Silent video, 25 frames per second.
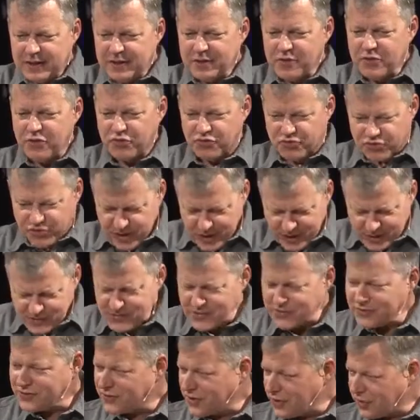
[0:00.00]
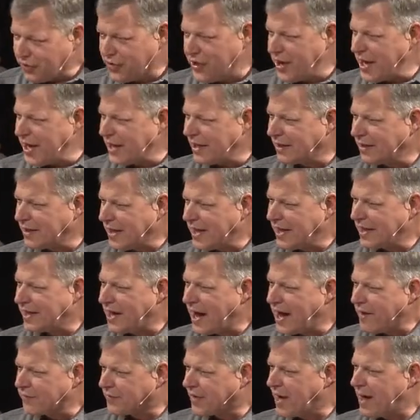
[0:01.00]
this is the thing that
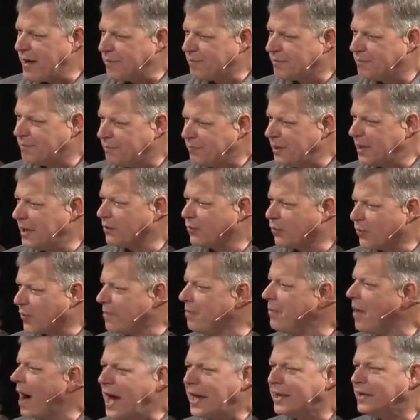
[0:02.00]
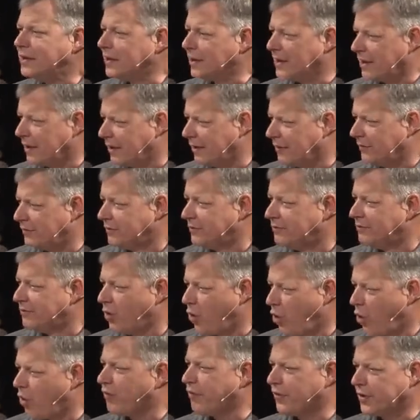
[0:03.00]
I've kept being reminded of
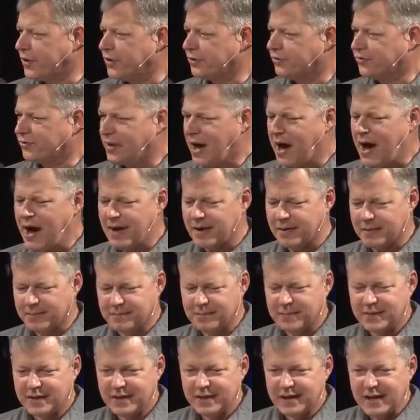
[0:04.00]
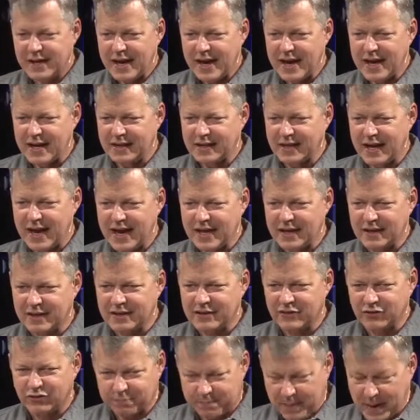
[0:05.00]
over this time,
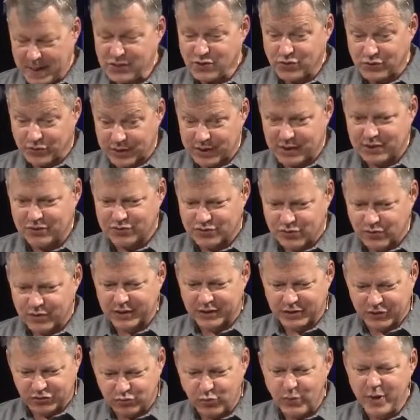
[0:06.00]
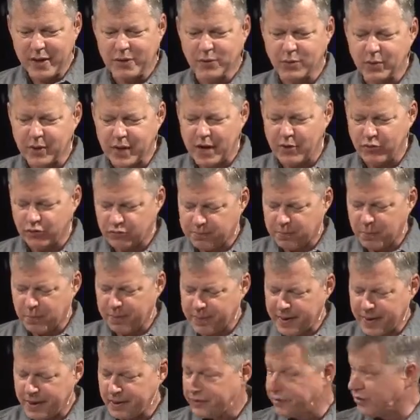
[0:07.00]
and especially during this week when I was
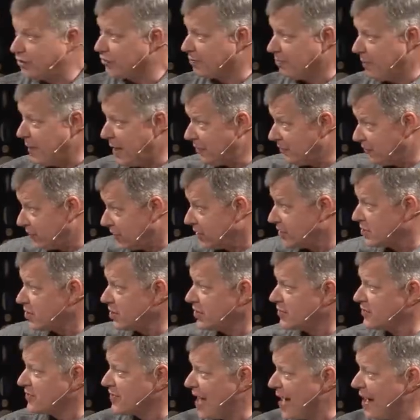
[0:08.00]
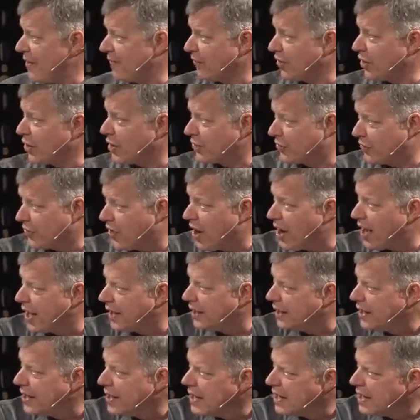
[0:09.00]
preparing this message, is that very thought.